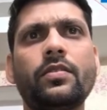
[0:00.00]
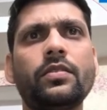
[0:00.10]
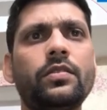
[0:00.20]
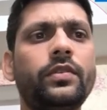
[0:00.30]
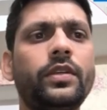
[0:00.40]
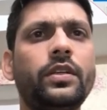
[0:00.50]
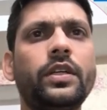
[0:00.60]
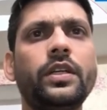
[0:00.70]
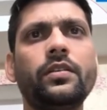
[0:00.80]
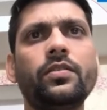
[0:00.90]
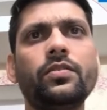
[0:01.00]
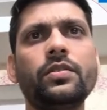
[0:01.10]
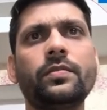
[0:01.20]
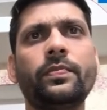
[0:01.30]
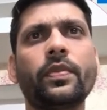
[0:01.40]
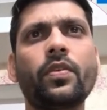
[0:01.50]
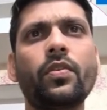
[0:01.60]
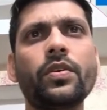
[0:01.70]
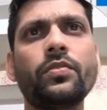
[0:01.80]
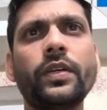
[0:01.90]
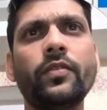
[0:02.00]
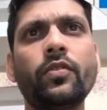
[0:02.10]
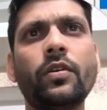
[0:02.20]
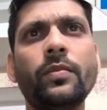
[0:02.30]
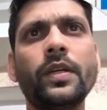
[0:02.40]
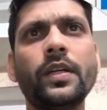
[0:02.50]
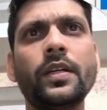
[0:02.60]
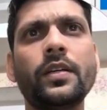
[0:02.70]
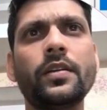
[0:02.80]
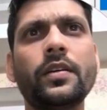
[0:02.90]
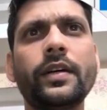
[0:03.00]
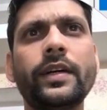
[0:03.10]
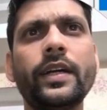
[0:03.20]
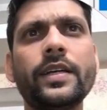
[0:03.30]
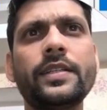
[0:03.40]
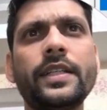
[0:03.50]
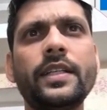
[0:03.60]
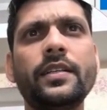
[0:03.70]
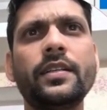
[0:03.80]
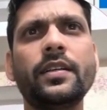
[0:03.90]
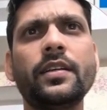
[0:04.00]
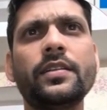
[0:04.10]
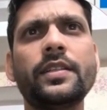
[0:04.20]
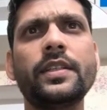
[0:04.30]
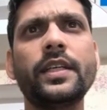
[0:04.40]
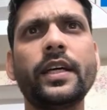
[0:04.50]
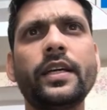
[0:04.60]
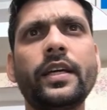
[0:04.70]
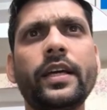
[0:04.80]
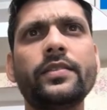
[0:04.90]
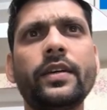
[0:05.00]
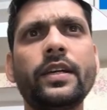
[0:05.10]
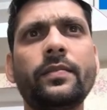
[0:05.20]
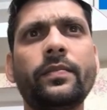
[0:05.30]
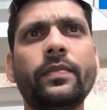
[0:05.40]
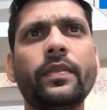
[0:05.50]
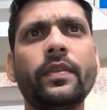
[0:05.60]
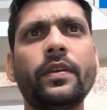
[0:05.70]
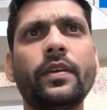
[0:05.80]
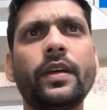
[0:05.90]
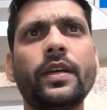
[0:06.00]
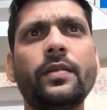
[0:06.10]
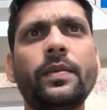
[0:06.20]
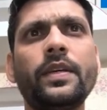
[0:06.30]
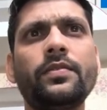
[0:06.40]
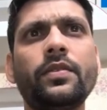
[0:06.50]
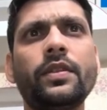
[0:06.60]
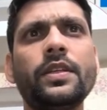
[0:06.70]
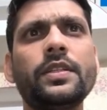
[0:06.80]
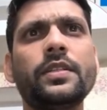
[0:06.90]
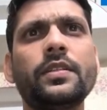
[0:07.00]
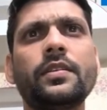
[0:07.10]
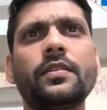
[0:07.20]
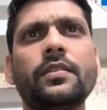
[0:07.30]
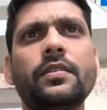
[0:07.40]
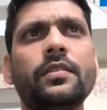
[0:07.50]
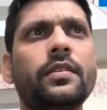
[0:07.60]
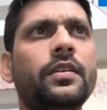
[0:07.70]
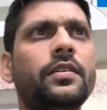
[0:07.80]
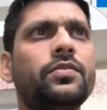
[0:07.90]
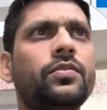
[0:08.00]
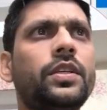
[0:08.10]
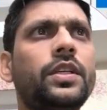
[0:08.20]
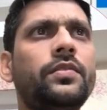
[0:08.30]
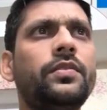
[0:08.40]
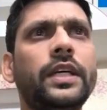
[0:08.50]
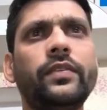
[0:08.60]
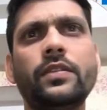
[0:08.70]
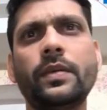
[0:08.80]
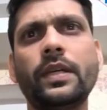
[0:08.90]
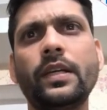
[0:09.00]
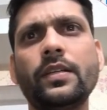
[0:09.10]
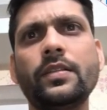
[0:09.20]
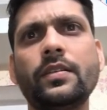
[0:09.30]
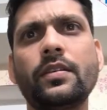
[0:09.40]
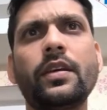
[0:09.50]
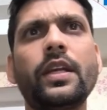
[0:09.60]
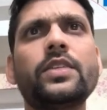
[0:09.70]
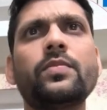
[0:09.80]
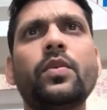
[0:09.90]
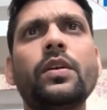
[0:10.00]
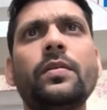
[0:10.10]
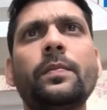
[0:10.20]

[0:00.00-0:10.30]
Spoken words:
we already used. Okay, so we have common alias T, city ID as well, and P for this. So here we have spelling is in small,